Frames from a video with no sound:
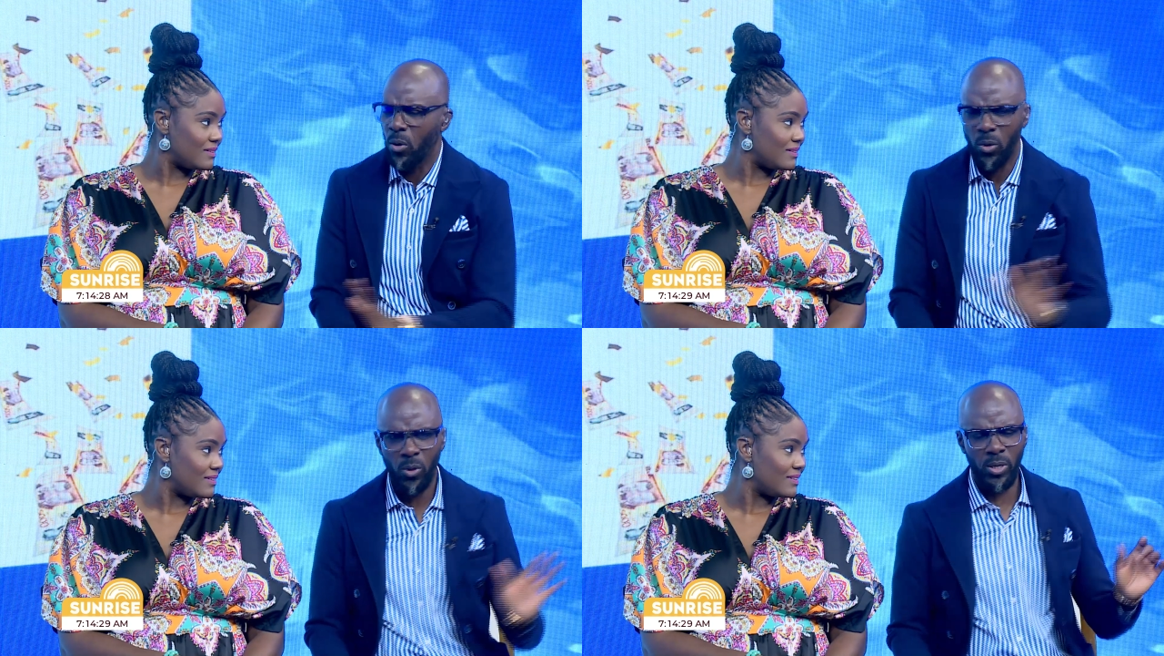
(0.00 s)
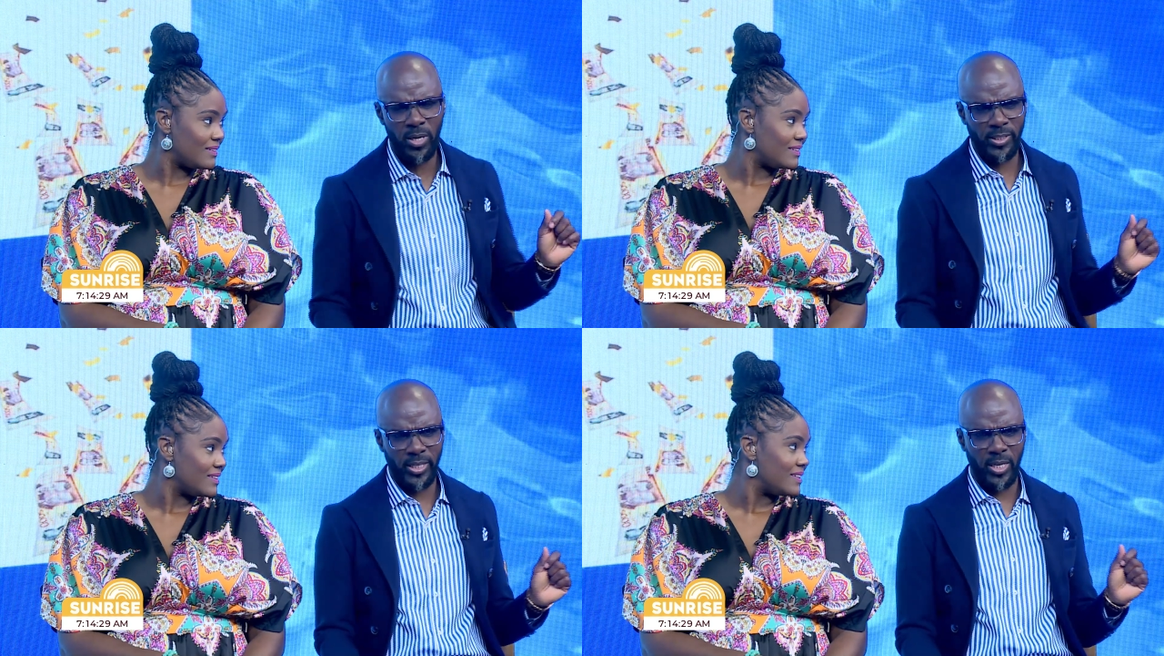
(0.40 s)
Speaker 1: Hold
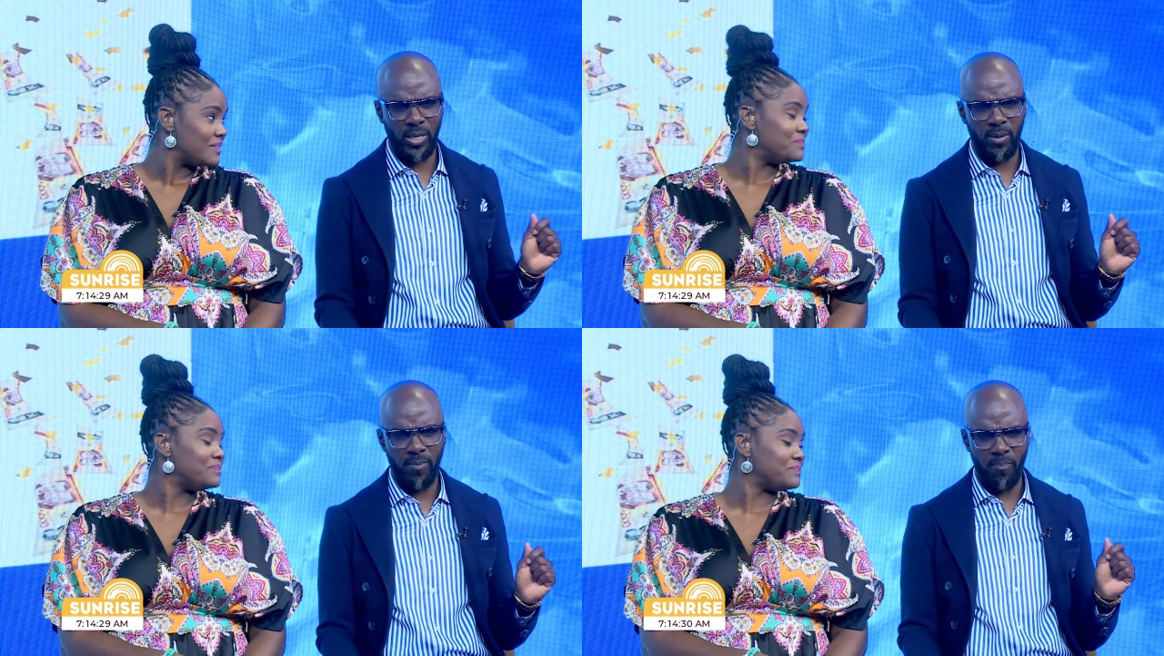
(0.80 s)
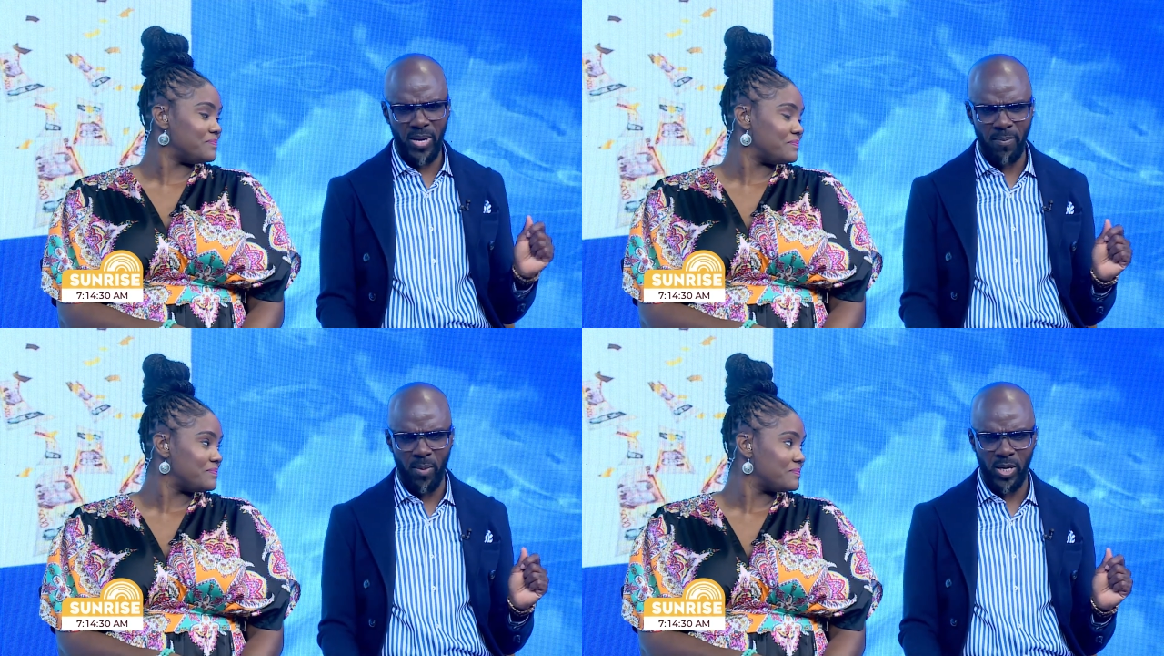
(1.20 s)
on a 2nd mm -hmm.
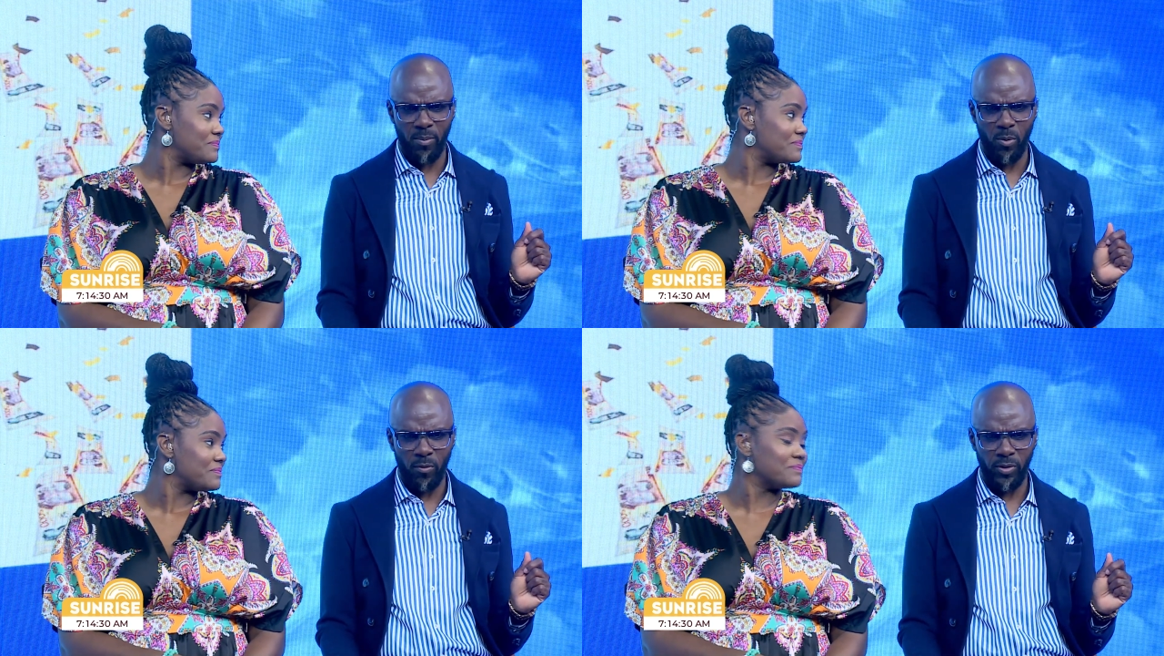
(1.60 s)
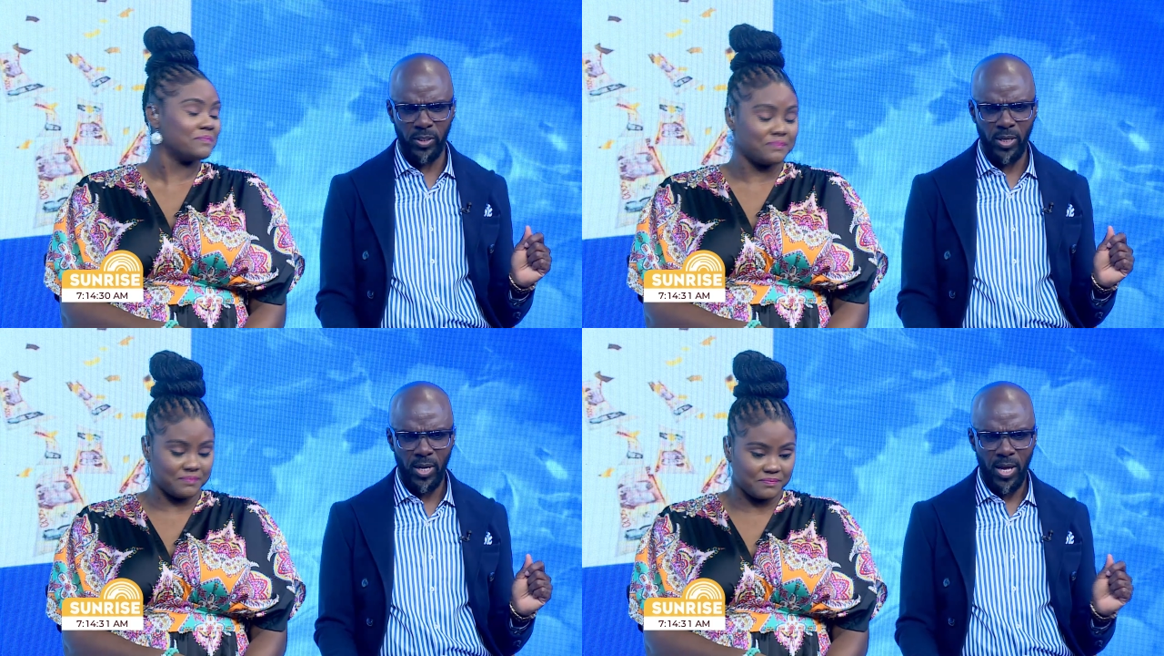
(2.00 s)
Big money moves.
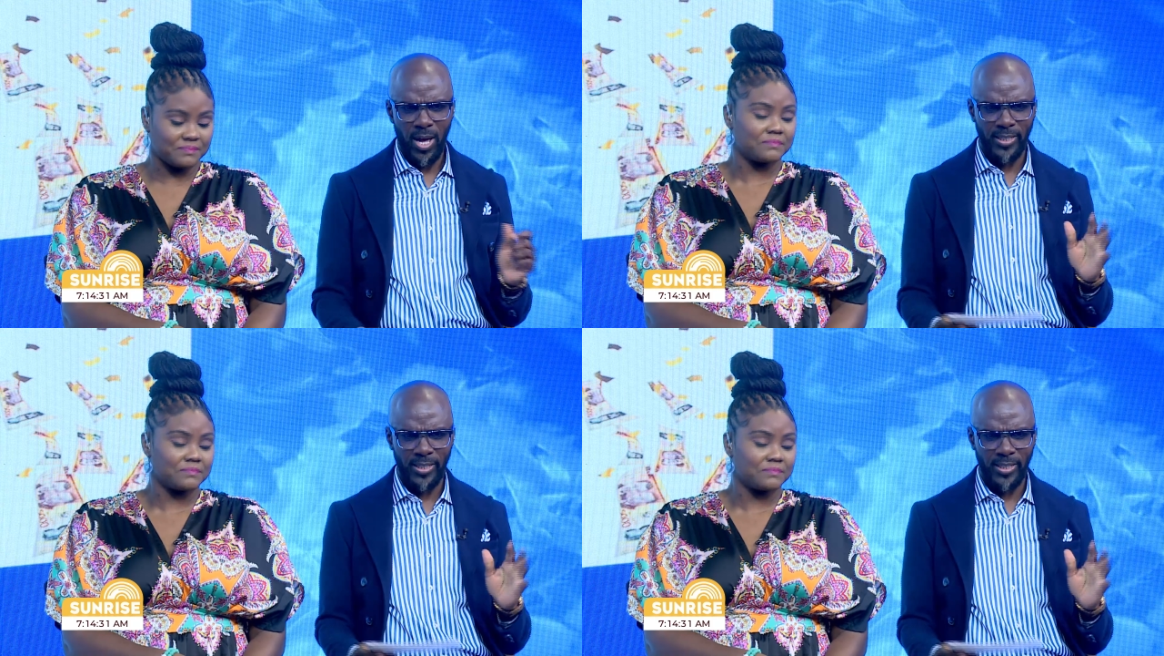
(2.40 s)
Mm -hmm.